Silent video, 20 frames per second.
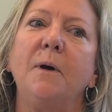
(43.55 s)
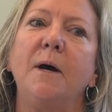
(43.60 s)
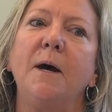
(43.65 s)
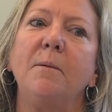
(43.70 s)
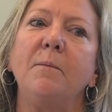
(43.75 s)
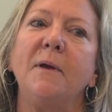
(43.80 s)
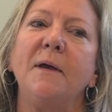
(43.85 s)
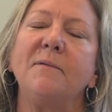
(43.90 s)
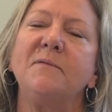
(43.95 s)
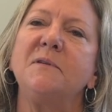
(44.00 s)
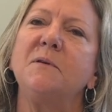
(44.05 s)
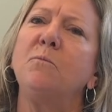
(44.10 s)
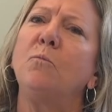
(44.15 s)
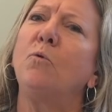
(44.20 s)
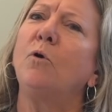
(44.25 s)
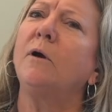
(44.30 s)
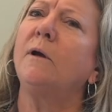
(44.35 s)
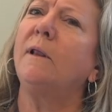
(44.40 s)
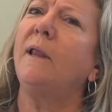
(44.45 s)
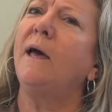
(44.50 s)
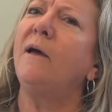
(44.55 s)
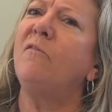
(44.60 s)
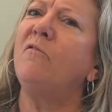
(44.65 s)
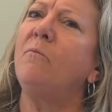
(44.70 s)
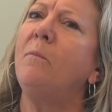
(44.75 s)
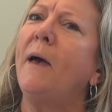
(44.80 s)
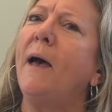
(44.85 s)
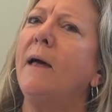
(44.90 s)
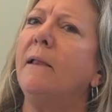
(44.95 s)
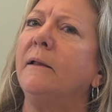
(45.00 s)
have some work-life
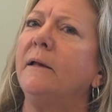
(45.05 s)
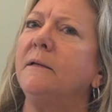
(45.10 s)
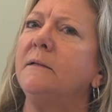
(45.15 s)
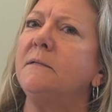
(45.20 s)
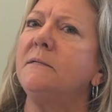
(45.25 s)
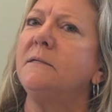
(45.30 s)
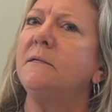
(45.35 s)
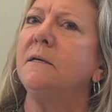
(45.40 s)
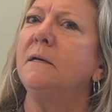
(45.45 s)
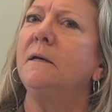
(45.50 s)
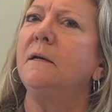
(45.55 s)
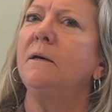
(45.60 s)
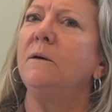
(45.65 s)
balance,